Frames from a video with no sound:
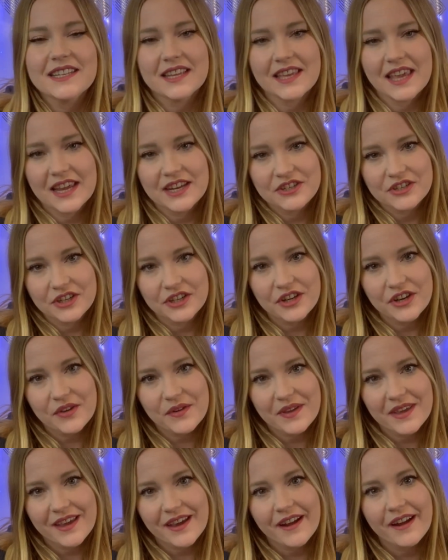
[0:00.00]
In case you're
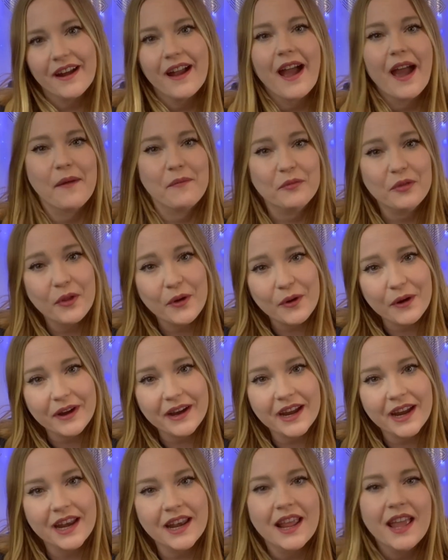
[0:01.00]
new here, I'm
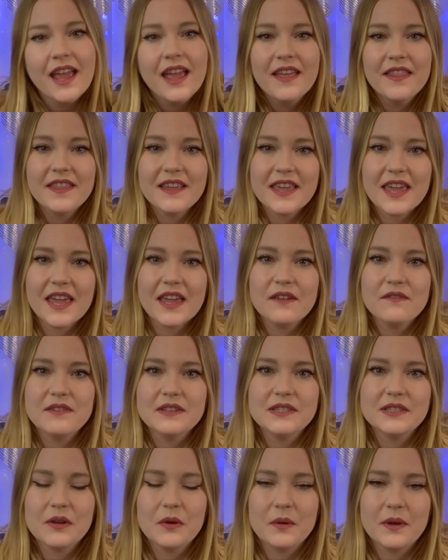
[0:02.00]
Lauren, the
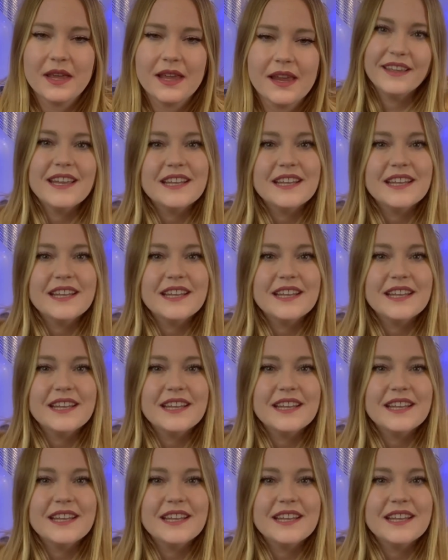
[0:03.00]
Canvas Queen.